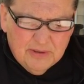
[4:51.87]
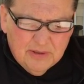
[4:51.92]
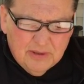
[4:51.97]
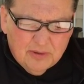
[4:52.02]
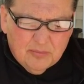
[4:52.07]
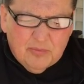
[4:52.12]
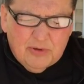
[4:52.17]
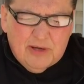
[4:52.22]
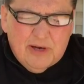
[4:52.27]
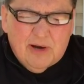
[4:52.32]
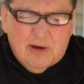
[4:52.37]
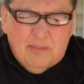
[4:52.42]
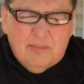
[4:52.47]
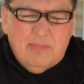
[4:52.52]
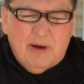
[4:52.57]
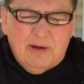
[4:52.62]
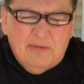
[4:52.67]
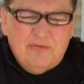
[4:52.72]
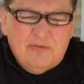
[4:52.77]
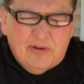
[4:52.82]
And we come
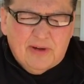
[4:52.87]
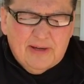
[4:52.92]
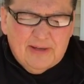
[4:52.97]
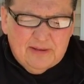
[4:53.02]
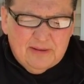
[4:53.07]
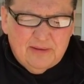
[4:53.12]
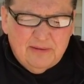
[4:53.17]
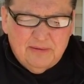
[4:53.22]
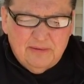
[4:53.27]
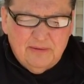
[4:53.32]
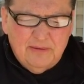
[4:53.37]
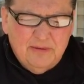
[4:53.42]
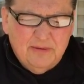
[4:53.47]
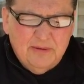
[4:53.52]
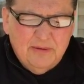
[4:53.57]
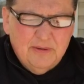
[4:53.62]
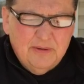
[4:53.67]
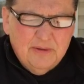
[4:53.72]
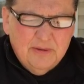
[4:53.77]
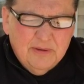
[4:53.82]
by faith
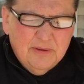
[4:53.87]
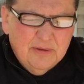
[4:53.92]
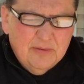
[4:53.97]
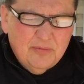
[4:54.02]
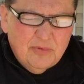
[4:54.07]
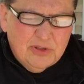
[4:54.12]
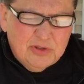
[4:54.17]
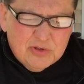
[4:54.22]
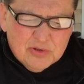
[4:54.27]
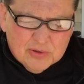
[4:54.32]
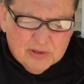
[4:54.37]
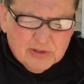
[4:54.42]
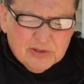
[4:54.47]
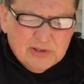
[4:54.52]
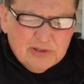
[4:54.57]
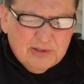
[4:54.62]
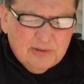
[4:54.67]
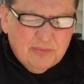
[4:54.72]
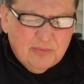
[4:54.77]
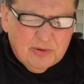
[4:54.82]
we
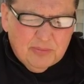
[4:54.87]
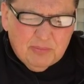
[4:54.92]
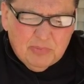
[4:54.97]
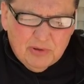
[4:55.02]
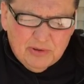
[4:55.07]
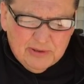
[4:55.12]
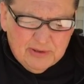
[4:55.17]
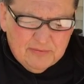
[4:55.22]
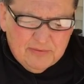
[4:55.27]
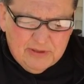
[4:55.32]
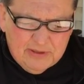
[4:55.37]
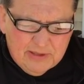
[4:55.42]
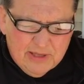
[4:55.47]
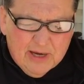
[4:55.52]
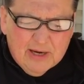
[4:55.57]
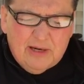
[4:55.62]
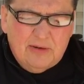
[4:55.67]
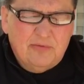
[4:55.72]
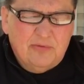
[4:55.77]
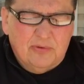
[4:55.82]
trust him. We believe he
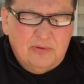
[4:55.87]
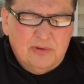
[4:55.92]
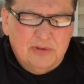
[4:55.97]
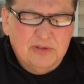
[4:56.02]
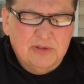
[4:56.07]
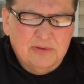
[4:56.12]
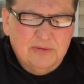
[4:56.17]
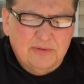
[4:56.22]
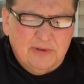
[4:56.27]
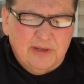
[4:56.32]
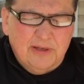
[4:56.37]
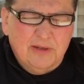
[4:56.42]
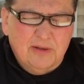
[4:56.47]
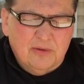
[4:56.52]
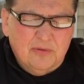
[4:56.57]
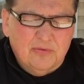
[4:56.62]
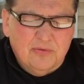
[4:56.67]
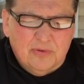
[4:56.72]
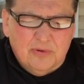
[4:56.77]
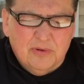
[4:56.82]
died for us. Thank you
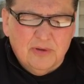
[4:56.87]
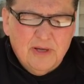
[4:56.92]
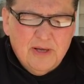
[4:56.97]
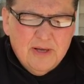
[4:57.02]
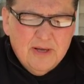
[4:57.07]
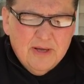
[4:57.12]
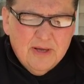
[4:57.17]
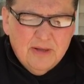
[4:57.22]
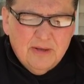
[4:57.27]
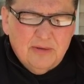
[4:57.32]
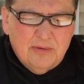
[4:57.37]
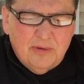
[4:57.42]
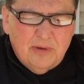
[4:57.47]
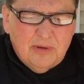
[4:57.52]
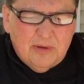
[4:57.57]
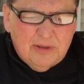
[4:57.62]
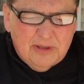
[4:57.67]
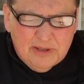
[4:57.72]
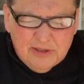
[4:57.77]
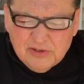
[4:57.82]
for
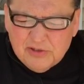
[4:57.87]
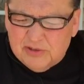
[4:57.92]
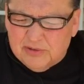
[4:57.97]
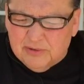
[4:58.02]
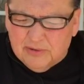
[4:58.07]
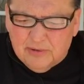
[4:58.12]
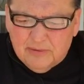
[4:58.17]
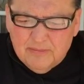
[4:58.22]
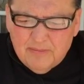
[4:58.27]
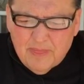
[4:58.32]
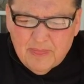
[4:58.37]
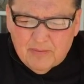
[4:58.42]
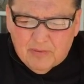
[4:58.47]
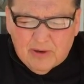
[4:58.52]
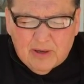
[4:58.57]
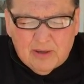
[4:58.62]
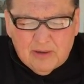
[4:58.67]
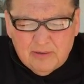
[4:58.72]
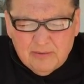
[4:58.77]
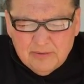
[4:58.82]
Easter.
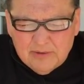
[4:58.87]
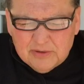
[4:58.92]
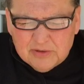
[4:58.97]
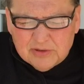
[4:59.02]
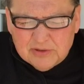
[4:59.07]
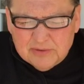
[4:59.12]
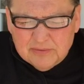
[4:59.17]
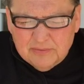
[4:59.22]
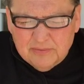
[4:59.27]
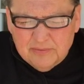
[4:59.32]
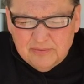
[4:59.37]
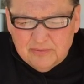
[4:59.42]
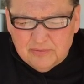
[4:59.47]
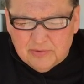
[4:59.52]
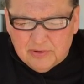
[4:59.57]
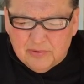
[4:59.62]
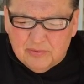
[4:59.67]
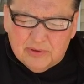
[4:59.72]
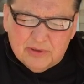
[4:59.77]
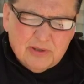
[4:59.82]
Well, it's
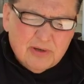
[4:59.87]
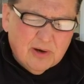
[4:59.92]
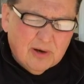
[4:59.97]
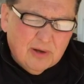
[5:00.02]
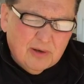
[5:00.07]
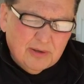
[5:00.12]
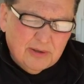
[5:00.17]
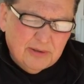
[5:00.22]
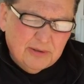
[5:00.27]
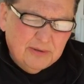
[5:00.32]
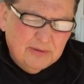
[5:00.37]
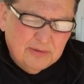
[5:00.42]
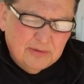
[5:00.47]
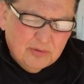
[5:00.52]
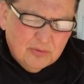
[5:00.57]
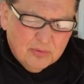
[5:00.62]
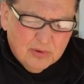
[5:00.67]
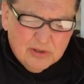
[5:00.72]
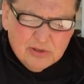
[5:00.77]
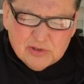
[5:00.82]
we would call it the
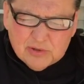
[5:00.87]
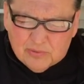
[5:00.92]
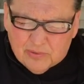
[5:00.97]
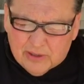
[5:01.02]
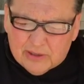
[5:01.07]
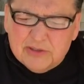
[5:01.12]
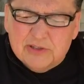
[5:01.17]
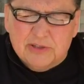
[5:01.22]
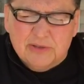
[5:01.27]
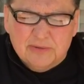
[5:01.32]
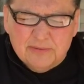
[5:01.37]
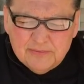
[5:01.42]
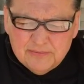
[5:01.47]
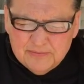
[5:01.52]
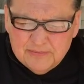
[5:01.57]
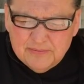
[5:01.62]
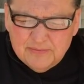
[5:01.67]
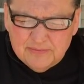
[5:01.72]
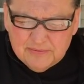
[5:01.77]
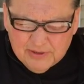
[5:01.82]
resurrection
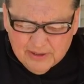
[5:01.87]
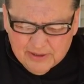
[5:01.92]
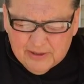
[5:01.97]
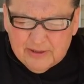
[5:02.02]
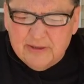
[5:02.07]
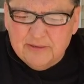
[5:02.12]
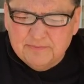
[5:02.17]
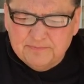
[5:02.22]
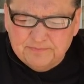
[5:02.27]
day.